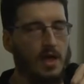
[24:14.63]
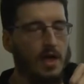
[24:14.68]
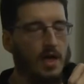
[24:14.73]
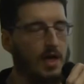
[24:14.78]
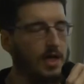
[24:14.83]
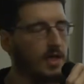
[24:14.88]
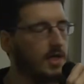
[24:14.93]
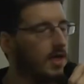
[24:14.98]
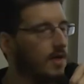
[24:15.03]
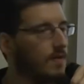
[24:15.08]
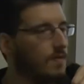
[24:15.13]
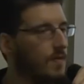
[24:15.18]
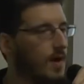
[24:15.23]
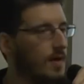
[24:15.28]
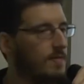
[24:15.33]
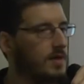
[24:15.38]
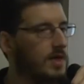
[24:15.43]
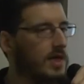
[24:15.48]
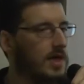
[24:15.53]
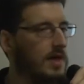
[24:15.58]
a real
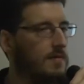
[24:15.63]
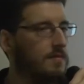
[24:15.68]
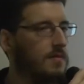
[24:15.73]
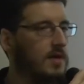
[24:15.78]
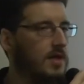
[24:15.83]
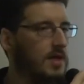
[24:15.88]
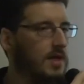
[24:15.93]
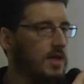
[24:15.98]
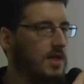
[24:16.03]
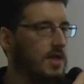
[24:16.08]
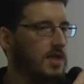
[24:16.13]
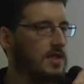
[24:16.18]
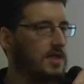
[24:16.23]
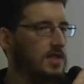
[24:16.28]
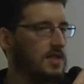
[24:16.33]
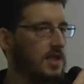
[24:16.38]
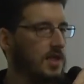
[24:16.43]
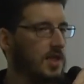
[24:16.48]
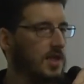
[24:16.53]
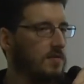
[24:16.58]
webcam
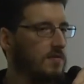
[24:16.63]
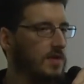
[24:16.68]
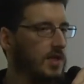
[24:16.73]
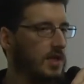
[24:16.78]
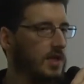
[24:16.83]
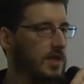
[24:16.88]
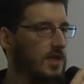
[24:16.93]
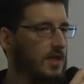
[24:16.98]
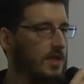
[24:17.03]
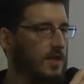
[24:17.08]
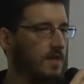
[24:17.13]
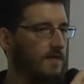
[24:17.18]
streaming